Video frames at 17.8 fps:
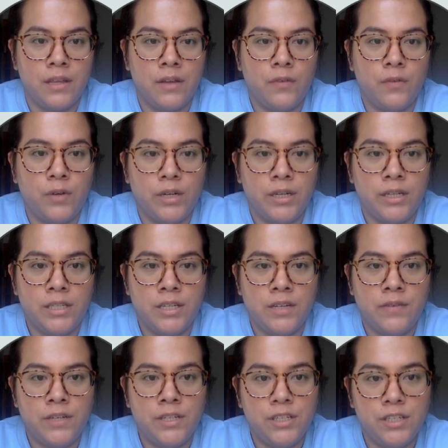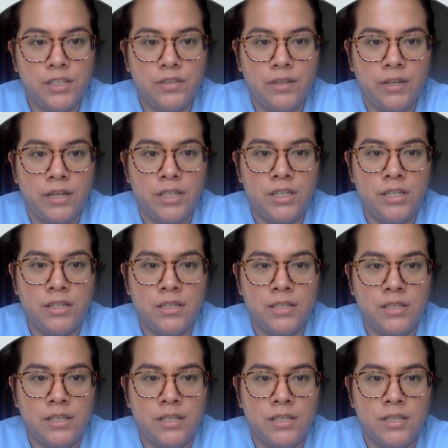For intervention strategies,
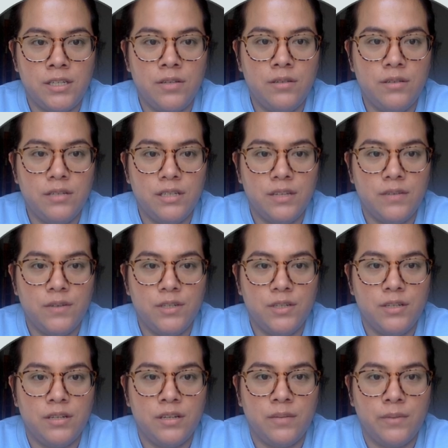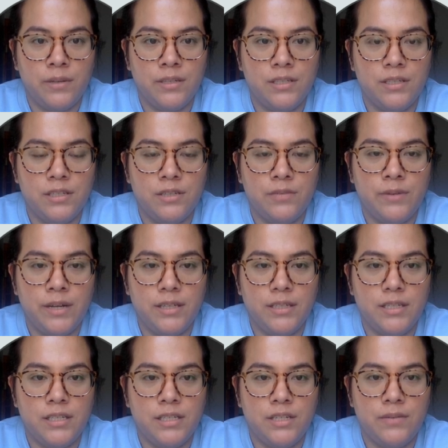C2 distinguishing amongst direct,
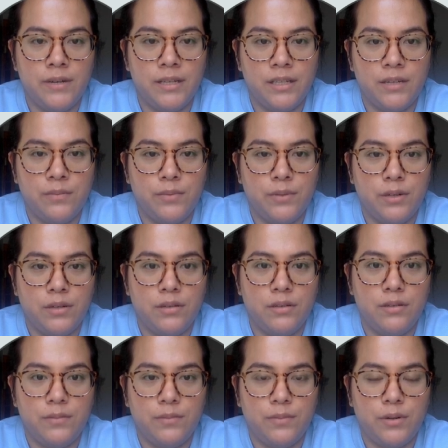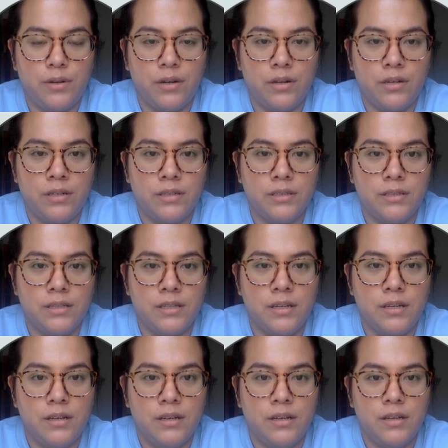indirect, and product
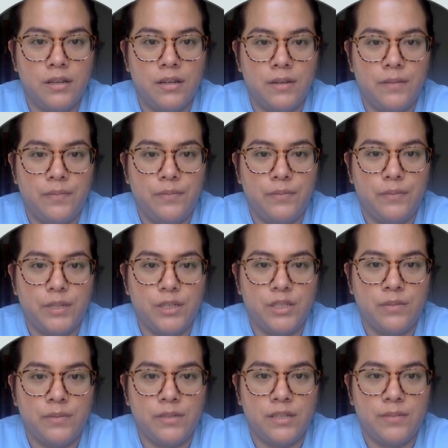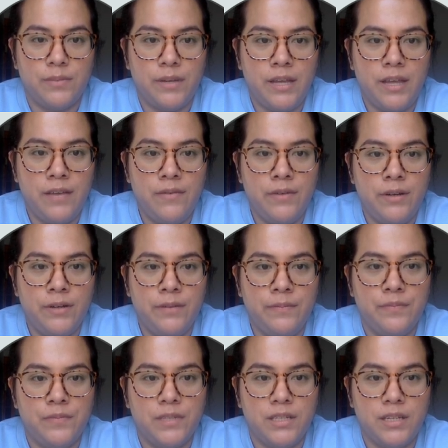measurements of behavior,
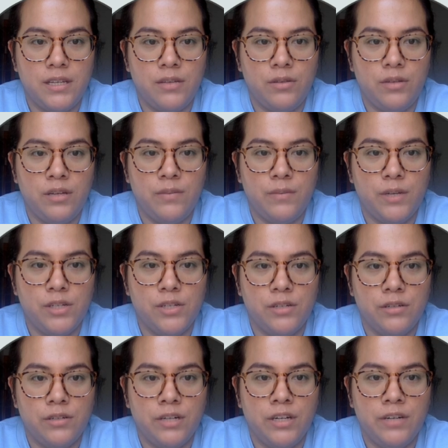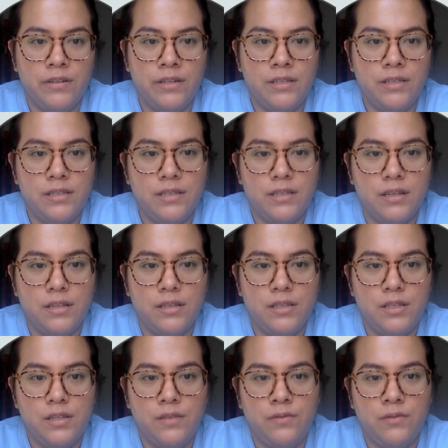C3 measure occurrence,
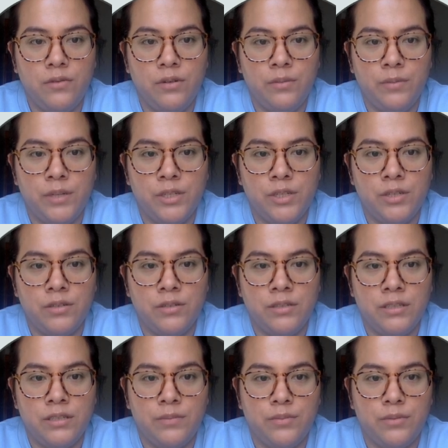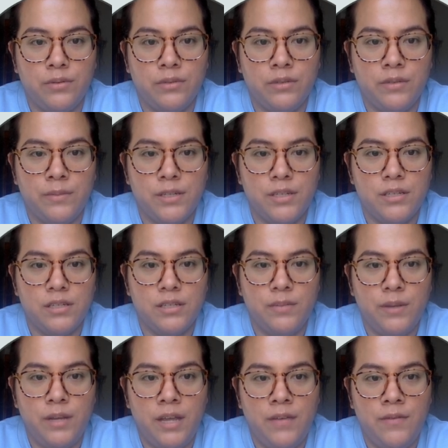C4 measure temporal dimensions of
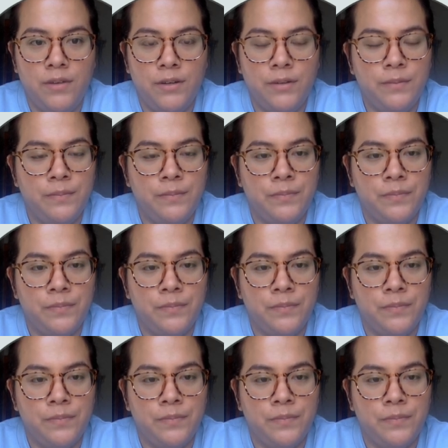behavior,